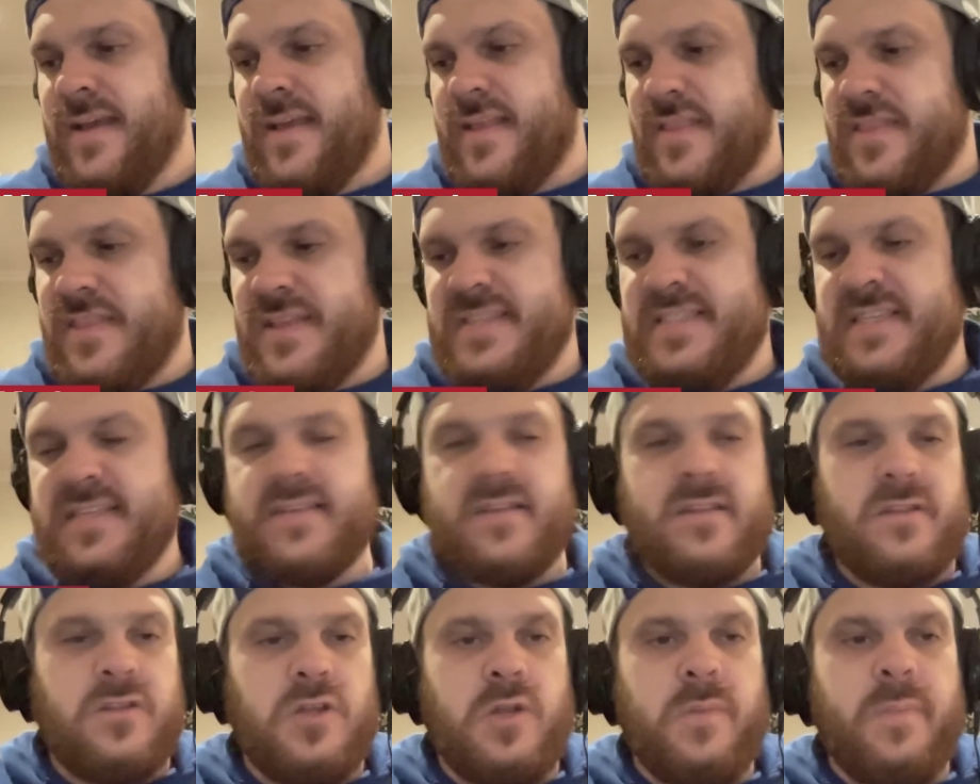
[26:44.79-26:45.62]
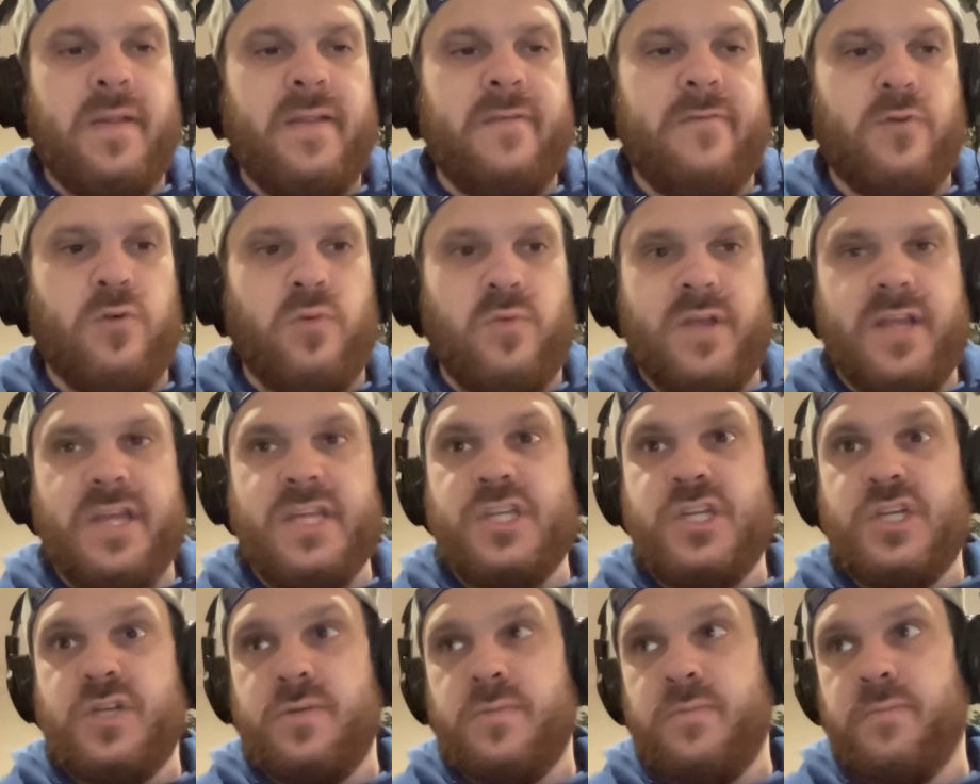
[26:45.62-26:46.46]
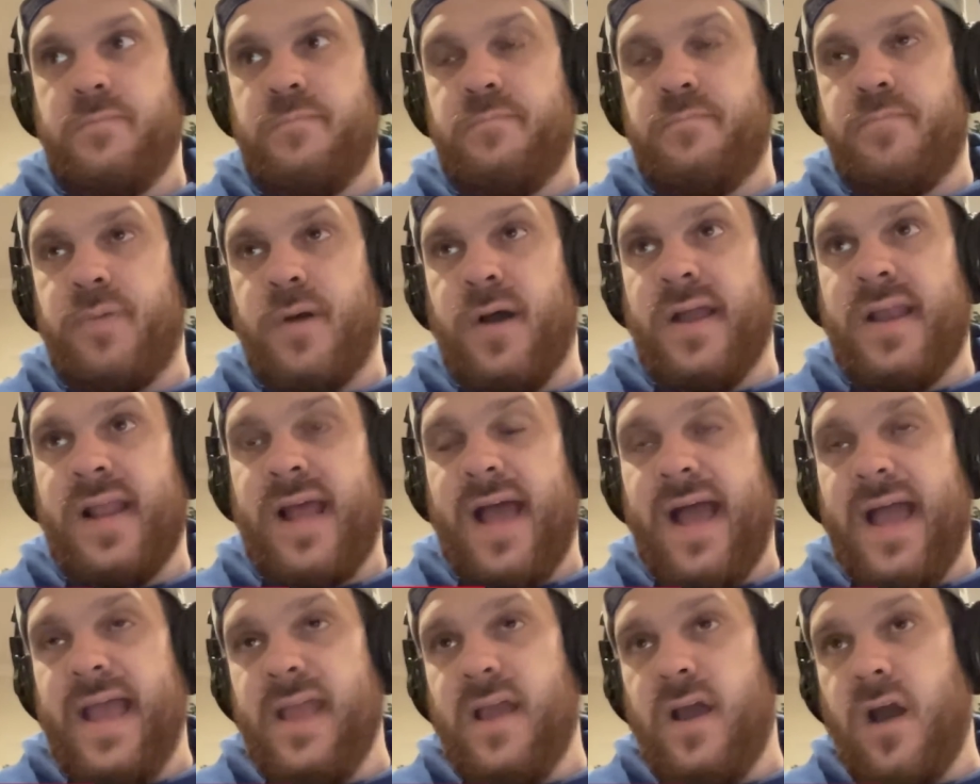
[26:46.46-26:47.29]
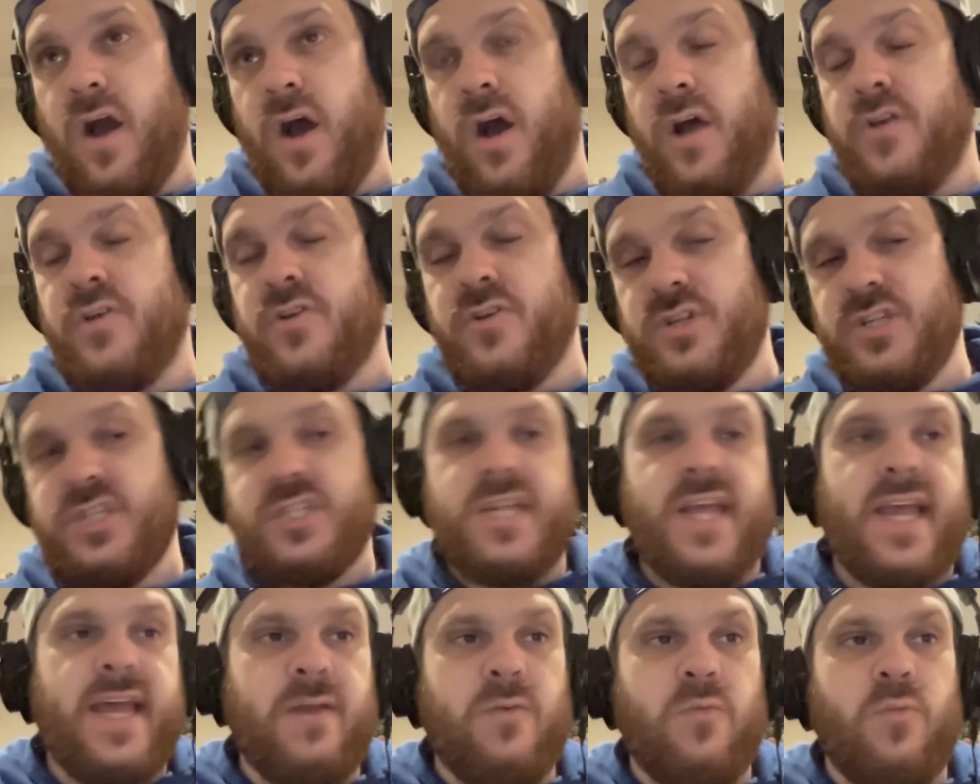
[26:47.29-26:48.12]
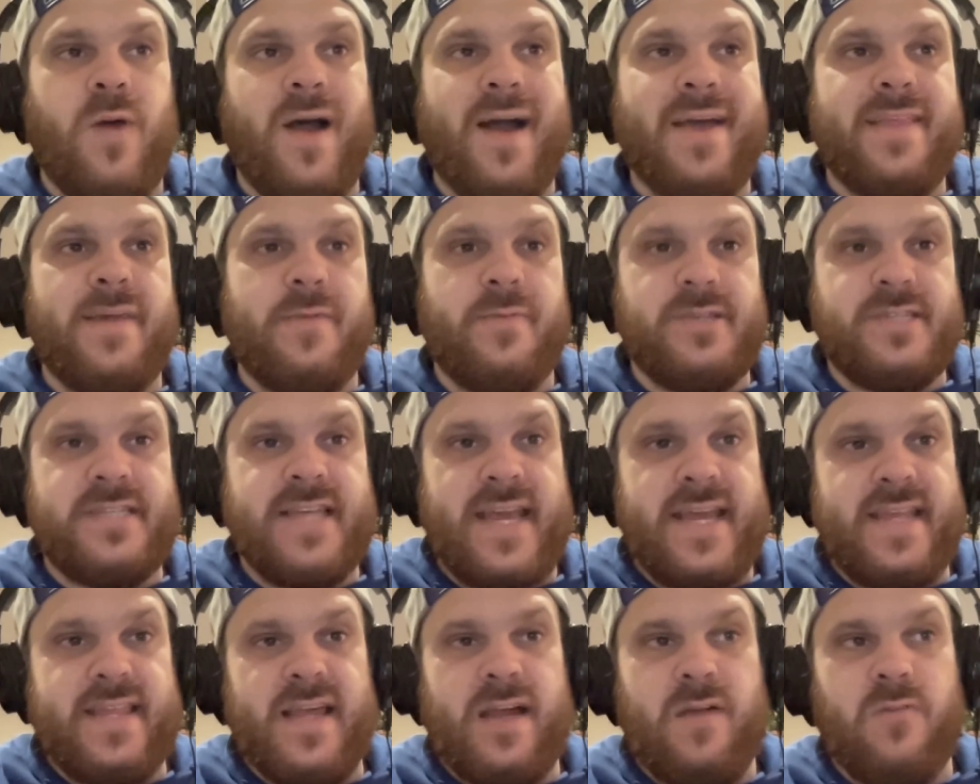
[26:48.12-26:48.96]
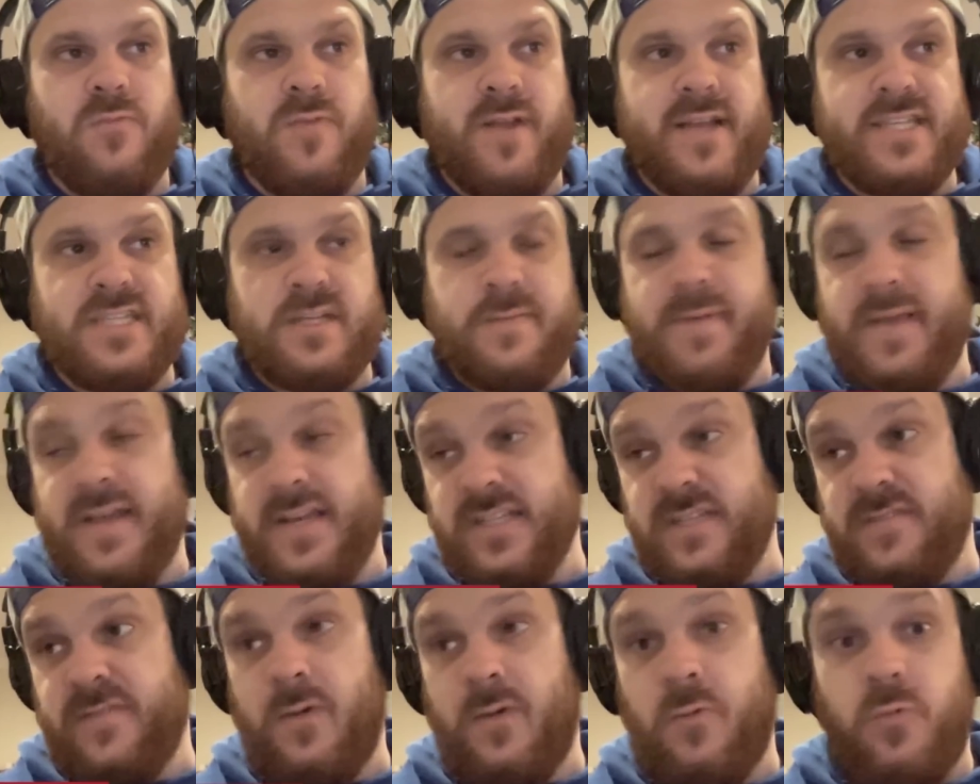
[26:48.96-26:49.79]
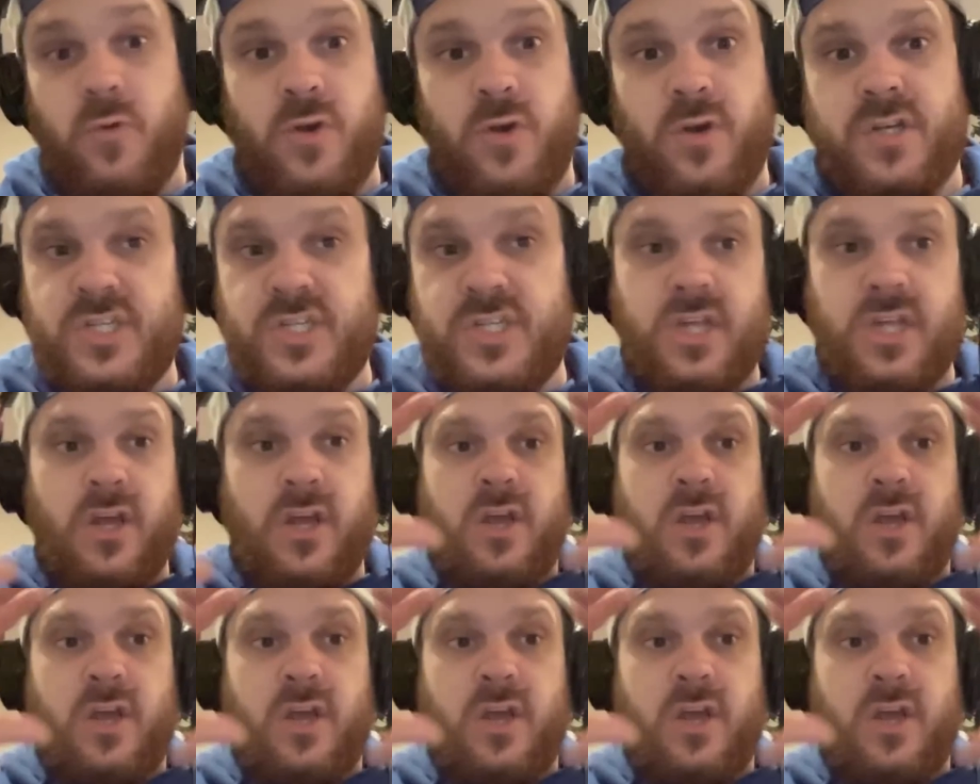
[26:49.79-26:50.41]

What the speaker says: This is a little bit of a reach, but I understand why they would take that risk, because if it works,